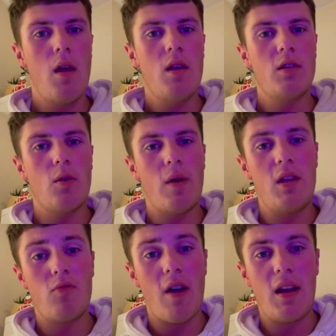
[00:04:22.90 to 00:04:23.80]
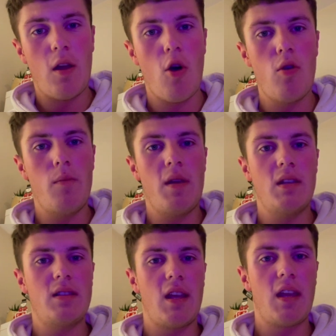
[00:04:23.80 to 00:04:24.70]
So when he's riding home, he's
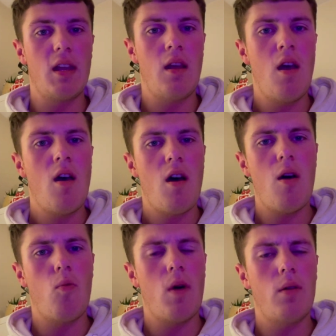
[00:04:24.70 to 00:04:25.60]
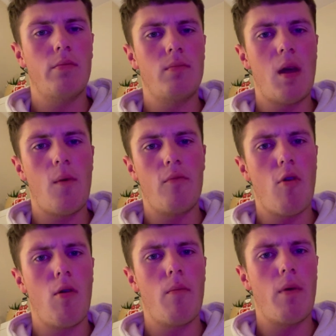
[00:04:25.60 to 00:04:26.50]
thinking, oh, well, that went
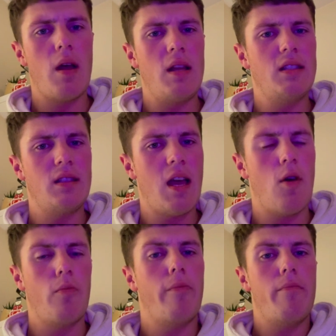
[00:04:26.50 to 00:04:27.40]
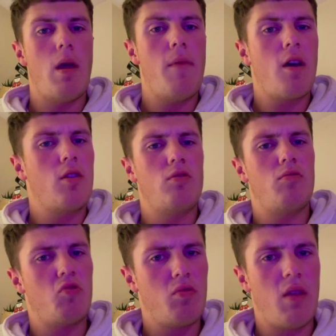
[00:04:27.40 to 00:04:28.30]
wrong, but at least now maybe I can
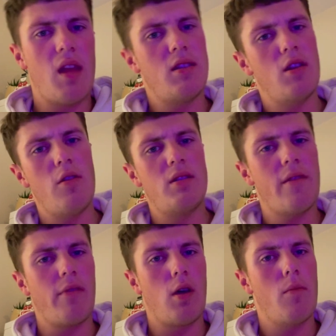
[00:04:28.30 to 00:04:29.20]
get to know this other girl.